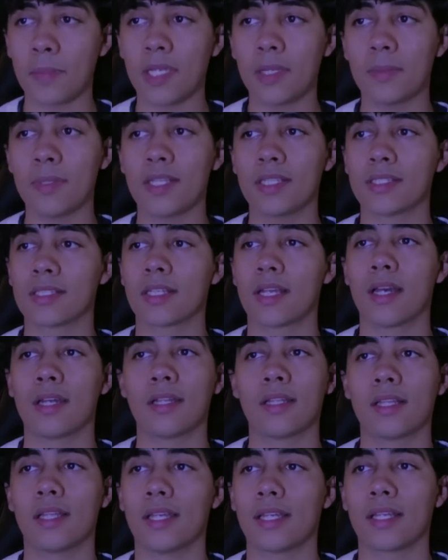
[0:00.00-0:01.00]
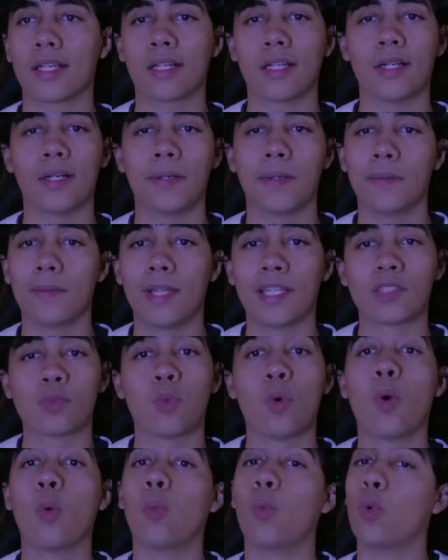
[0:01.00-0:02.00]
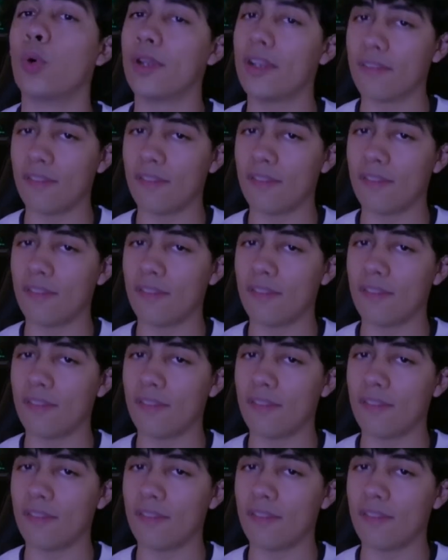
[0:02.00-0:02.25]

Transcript: Maybe it's kind of like that's what would